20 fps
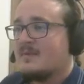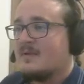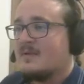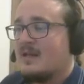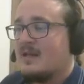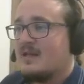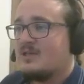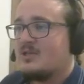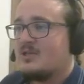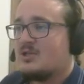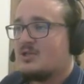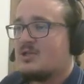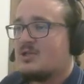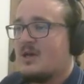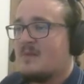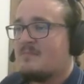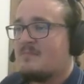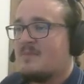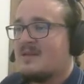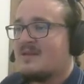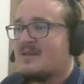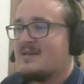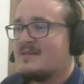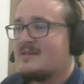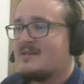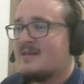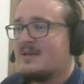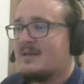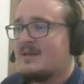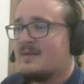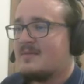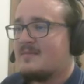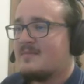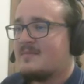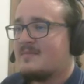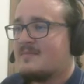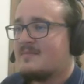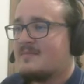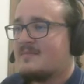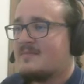Let's jump in the sea. Under
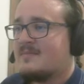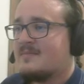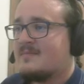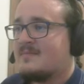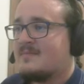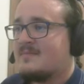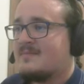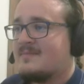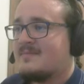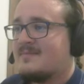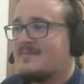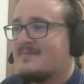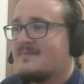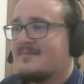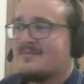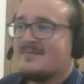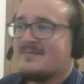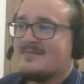the sea.